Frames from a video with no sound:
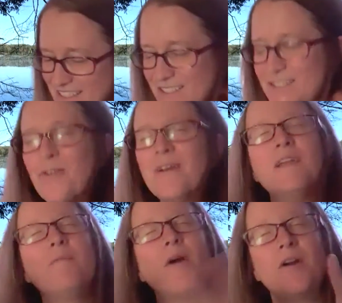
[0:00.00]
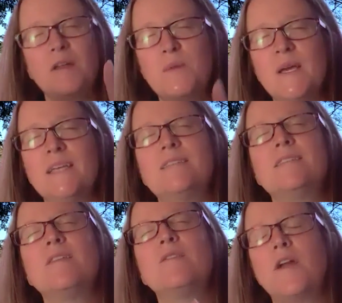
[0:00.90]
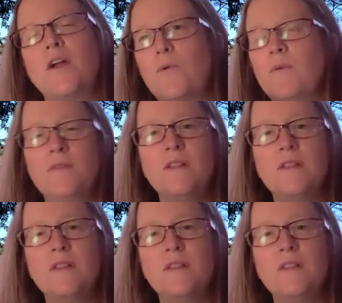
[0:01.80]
So in a marketplace, there,